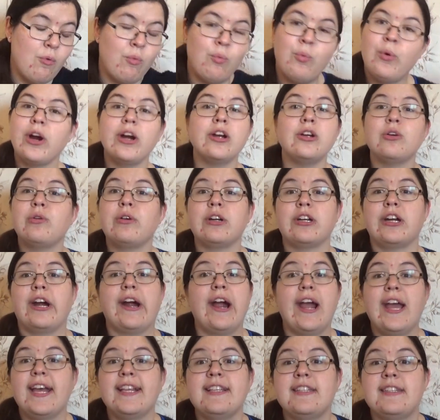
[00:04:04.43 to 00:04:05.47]
Word order
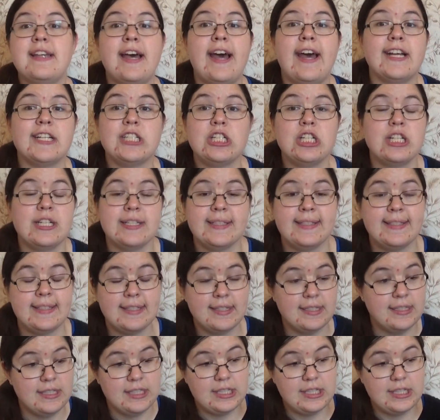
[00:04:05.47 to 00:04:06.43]
in Dutch is